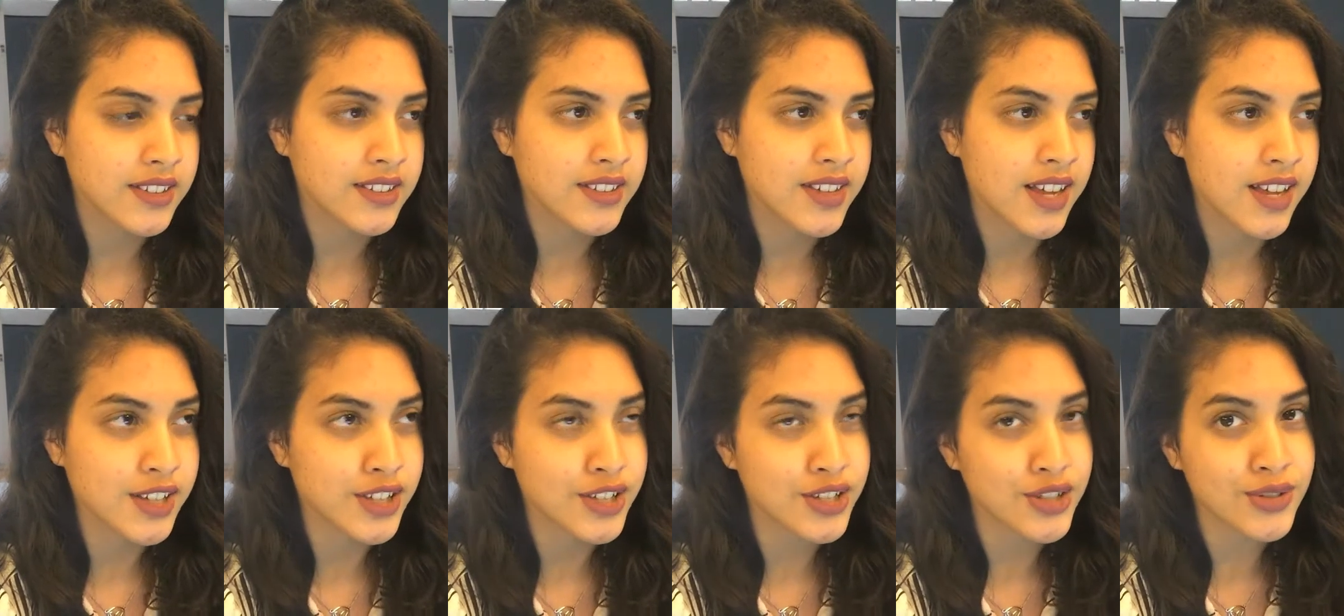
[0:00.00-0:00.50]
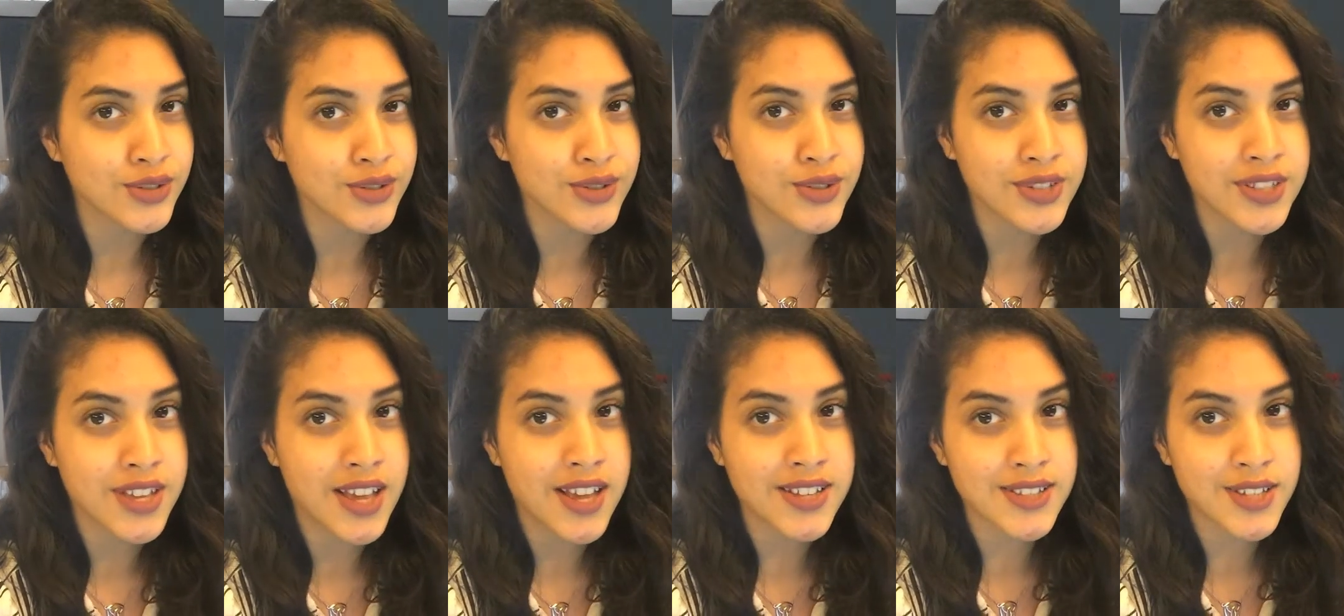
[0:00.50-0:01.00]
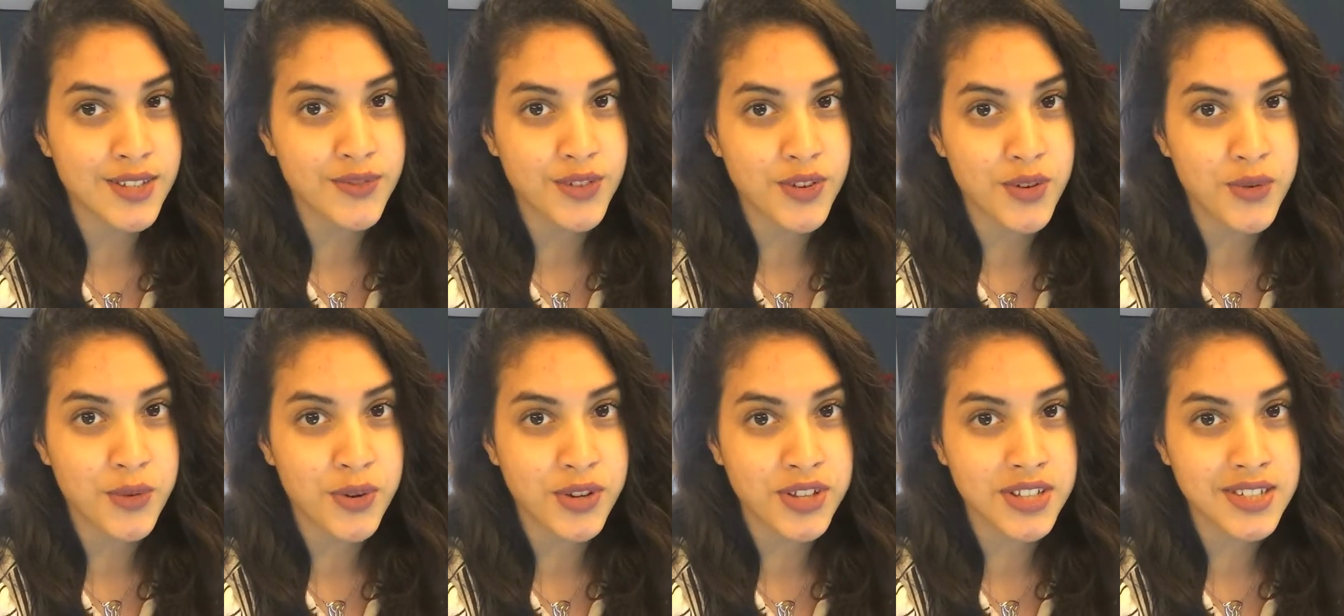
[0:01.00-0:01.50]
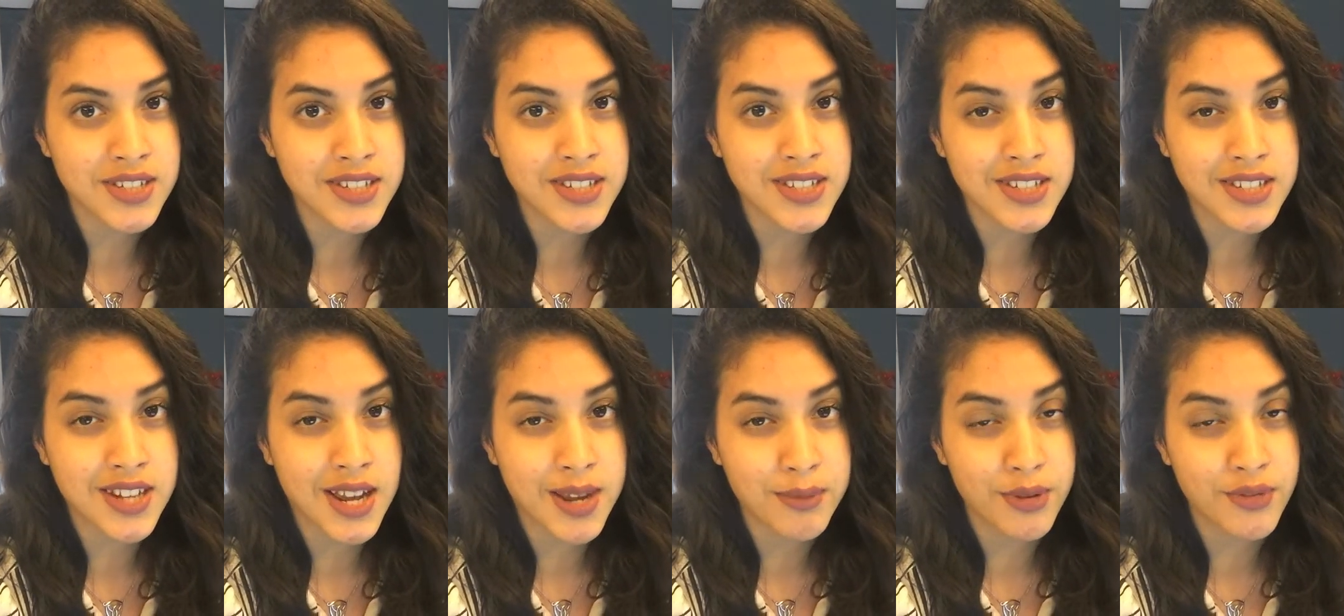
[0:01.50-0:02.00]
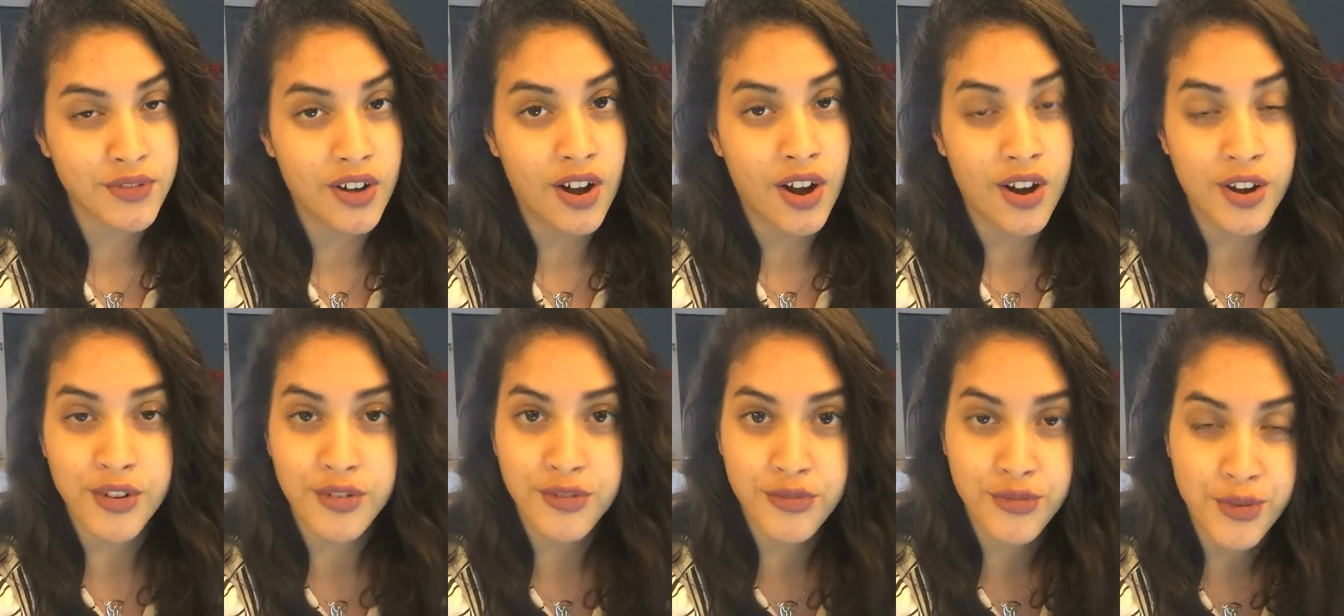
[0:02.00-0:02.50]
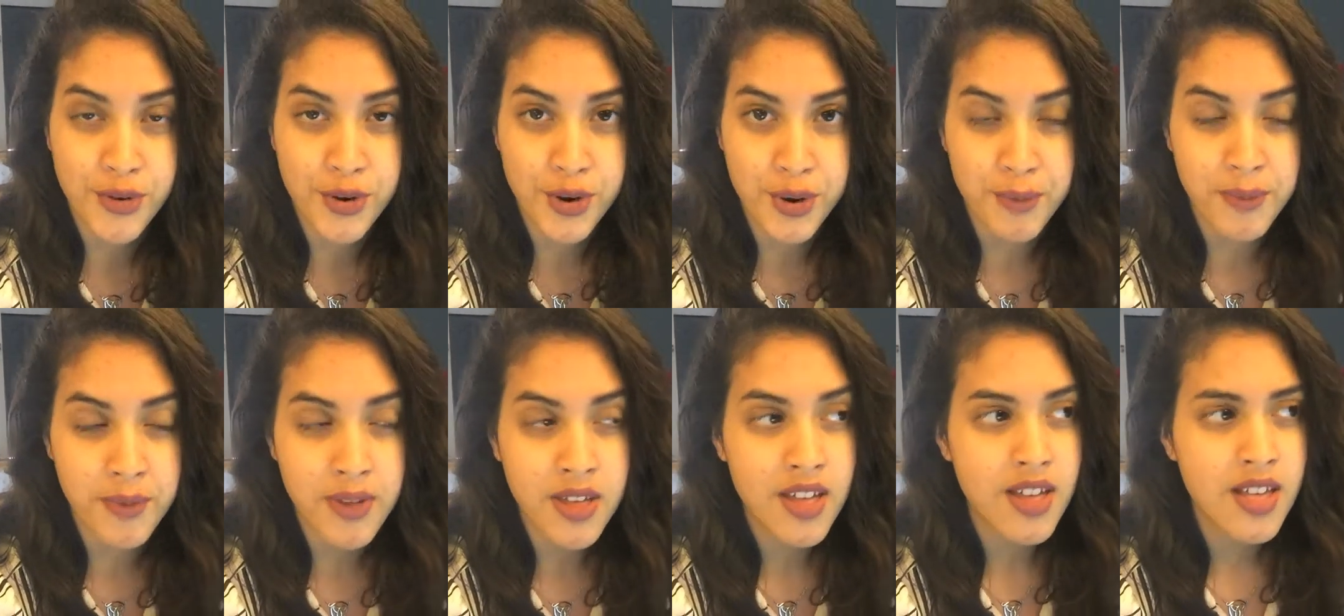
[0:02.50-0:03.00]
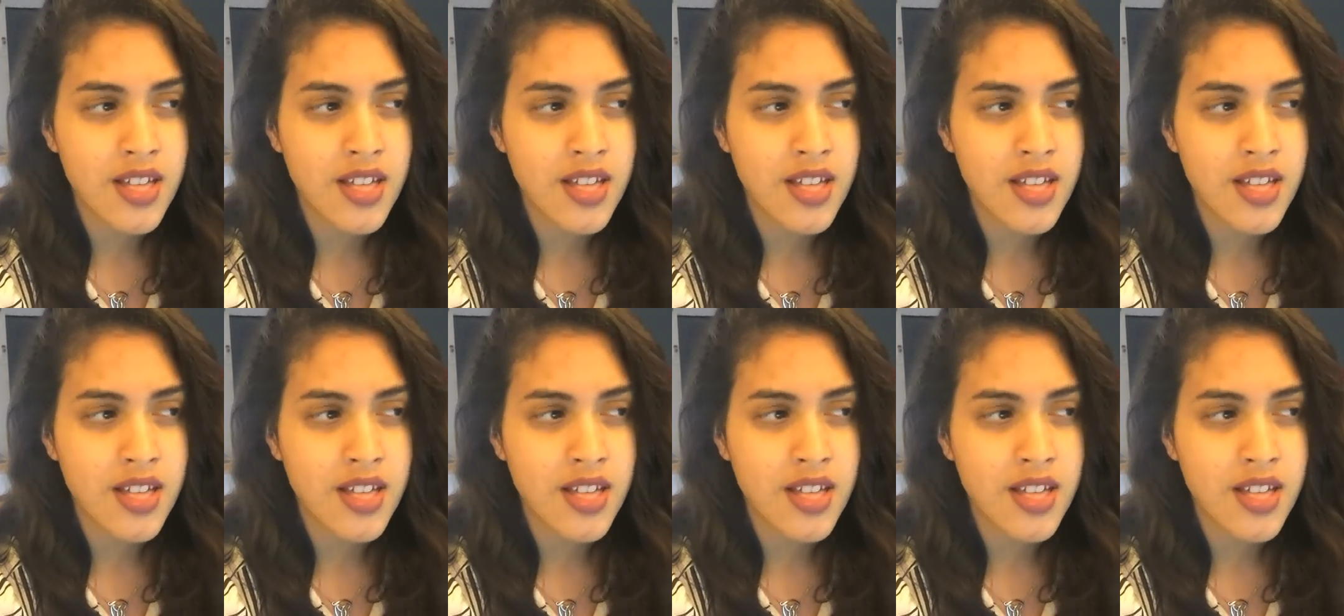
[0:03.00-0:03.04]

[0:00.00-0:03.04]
tattoos as if it was this type of art form